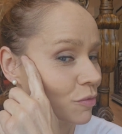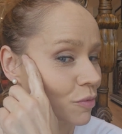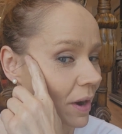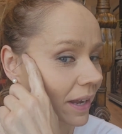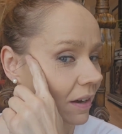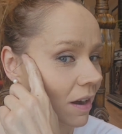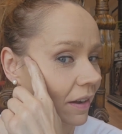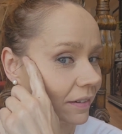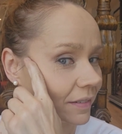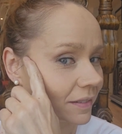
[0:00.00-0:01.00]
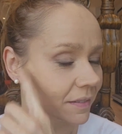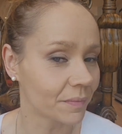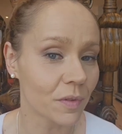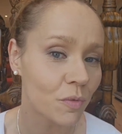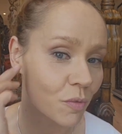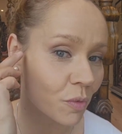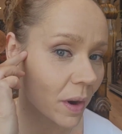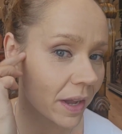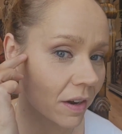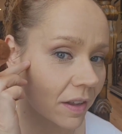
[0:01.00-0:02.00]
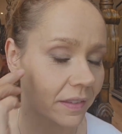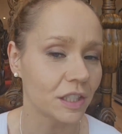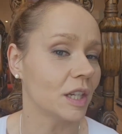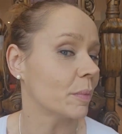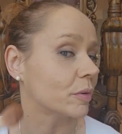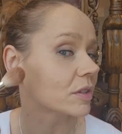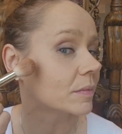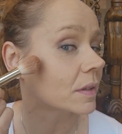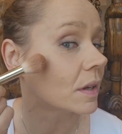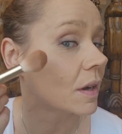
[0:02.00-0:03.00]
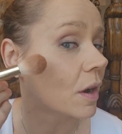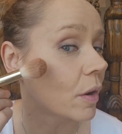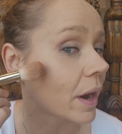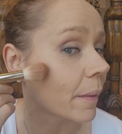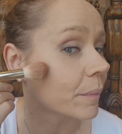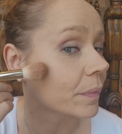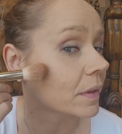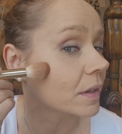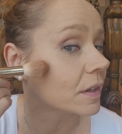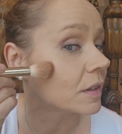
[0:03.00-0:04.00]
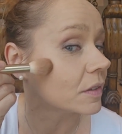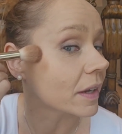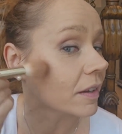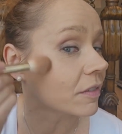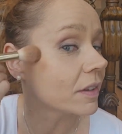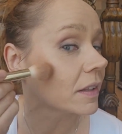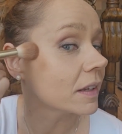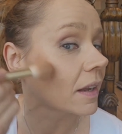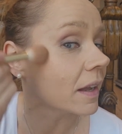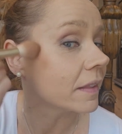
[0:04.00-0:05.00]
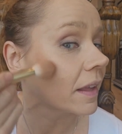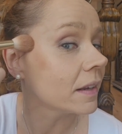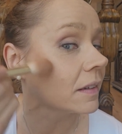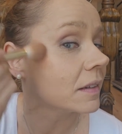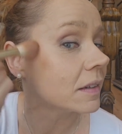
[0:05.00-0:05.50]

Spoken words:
right on the cheekbones. Okay, so I can feel it, and then